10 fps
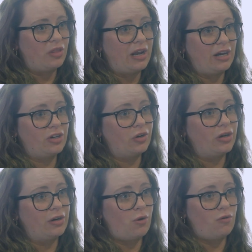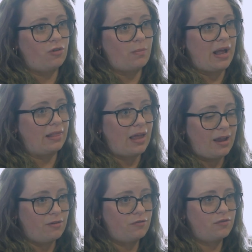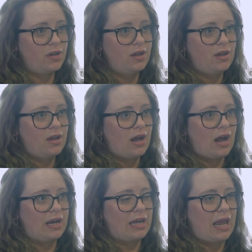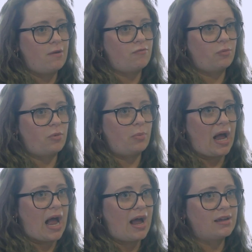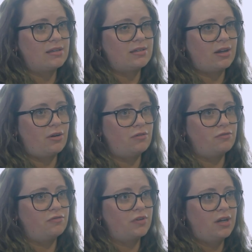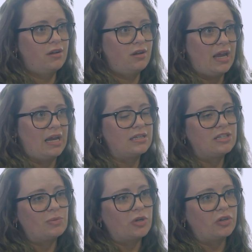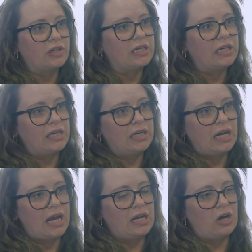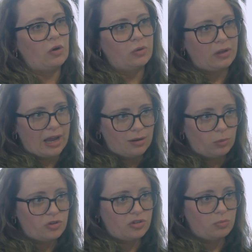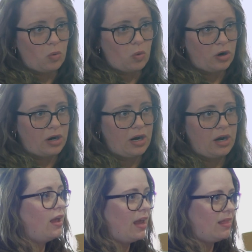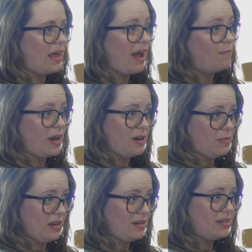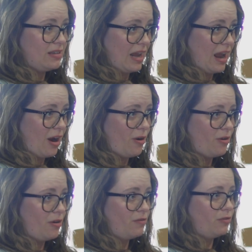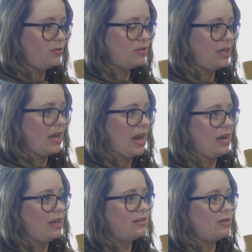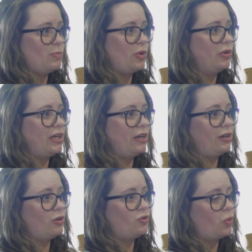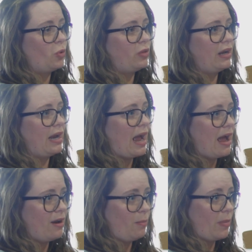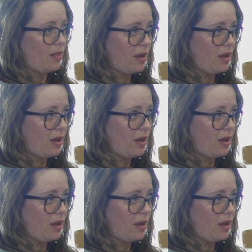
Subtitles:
that I could over my life. I came from a past of instability and unreliable support, and that made me scared of losing any stability and control that I had in my